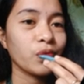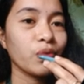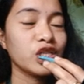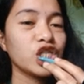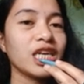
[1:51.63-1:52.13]

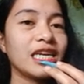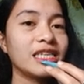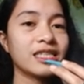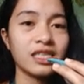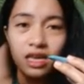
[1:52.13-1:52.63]
which
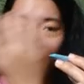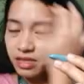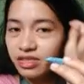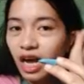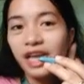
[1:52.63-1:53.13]
is
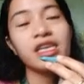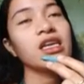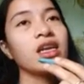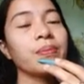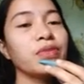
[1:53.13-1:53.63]
done
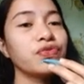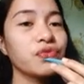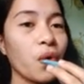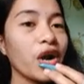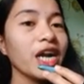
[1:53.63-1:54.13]

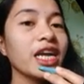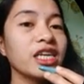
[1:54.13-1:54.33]
before